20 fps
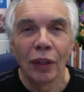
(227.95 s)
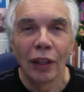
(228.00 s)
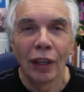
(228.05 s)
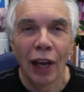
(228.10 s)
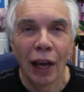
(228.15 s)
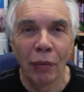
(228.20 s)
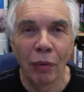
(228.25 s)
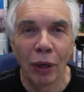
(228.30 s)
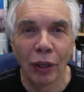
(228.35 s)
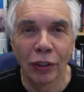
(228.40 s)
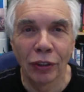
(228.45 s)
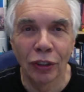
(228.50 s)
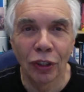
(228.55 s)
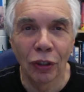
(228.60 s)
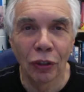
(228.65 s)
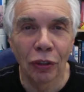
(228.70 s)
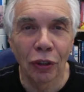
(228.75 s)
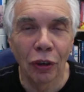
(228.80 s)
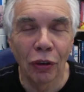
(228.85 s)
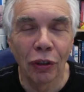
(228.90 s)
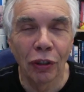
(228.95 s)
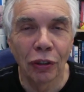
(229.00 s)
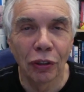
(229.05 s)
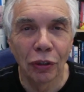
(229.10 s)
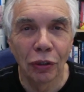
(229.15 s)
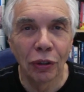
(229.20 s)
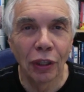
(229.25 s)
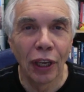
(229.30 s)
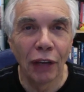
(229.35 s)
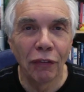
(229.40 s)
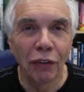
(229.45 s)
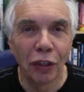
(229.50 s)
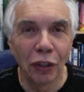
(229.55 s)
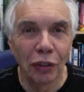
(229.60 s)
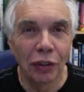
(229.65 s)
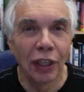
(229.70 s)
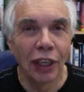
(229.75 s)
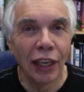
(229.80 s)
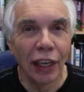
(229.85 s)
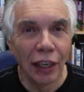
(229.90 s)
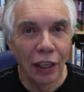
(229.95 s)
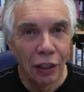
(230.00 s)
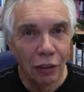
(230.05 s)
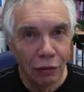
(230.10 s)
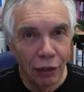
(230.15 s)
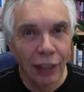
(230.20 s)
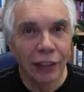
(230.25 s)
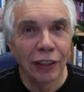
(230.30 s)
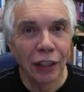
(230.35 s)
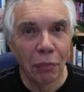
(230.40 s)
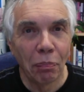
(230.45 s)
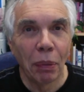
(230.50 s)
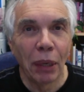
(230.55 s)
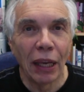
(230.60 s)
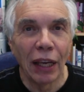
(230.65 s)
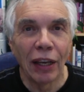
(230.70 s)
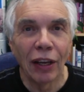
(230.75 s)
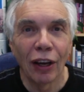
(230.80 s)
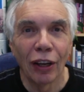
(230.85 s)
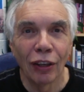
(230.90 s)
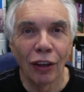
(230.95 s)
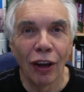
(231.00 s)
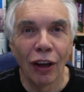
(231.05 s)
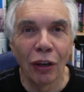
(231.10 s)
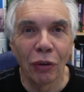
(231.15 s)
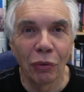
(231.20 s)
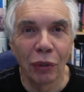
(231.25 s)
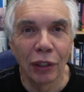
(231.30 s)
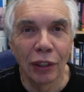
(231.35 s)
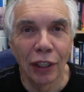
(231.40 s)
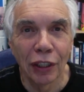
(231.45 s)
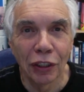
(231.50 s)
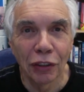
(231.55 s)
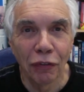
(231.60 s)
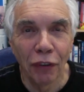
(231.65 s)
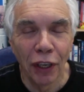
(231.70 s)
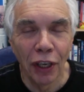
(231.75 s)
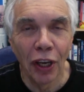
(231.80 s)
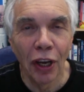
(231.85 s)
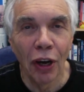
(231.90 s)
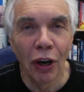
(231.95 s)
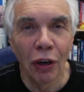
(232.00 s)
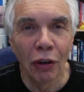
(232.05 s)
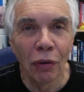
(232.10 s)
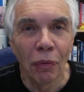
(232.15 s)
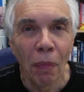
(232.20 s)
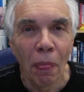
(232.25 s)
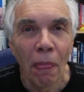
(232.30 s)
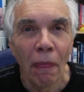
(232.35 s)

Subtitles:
I'm also going to give you the recipe along with this video